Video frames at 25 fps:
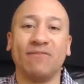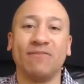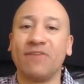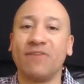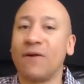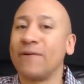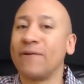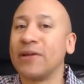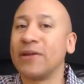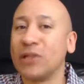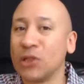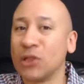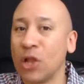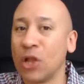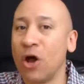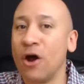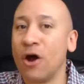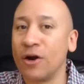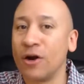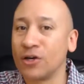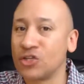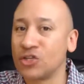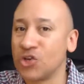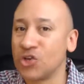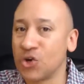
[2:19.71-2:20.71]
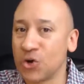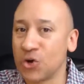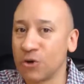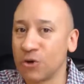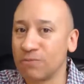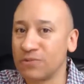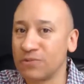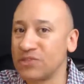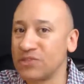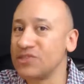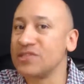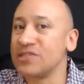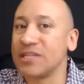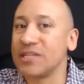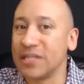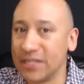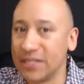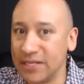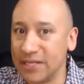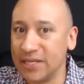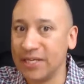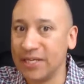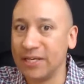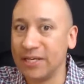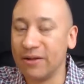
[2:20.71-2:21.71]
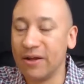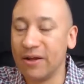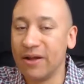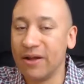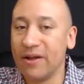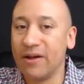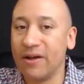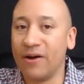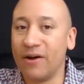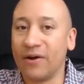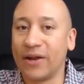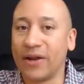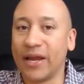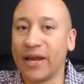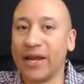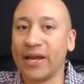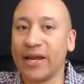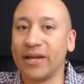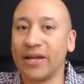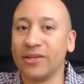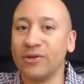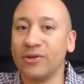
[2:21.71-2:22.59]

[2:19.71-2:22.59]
very long-term CD, okay?